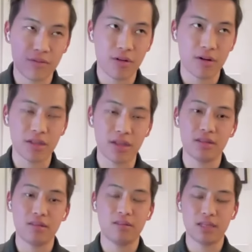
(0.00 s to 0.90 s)
for
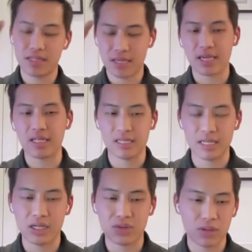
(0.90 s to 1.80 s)
the second
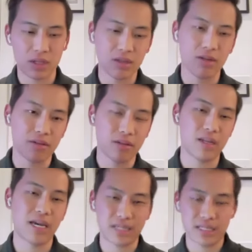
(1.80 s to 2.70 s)
stage, or like the
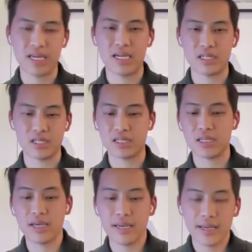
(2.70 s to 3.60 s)
next stage
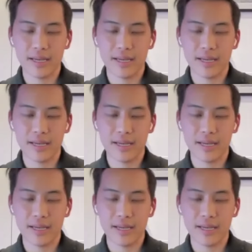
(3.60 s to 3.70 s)
is,